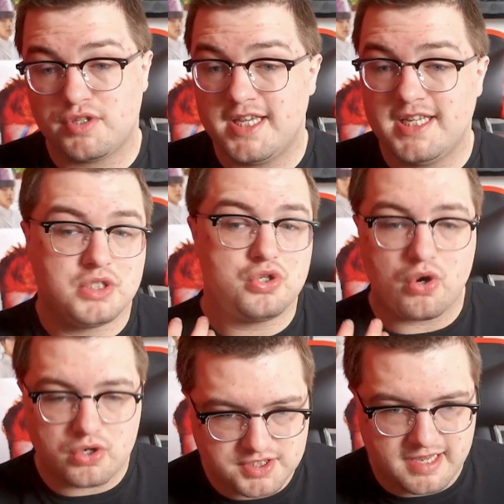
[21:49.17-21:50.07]
He's
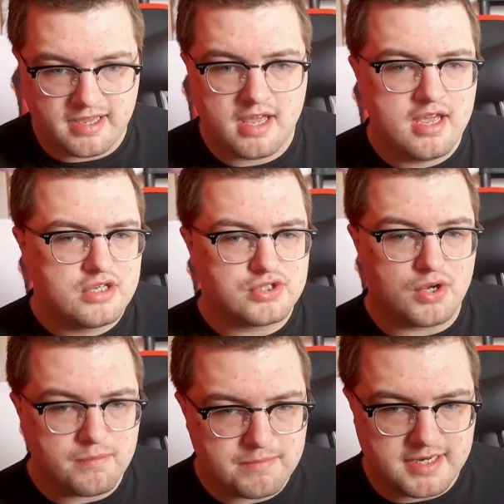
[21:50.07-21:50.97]
doxing
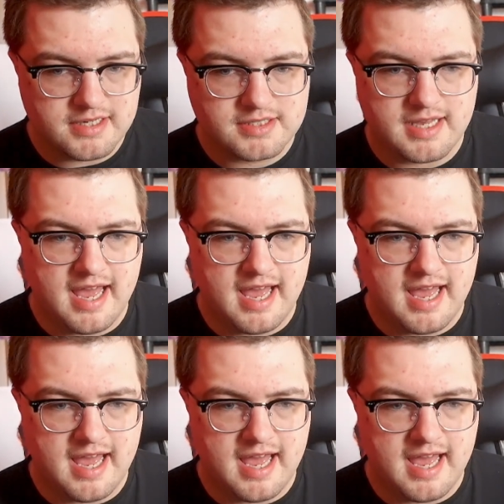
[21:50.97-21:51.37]
zombies.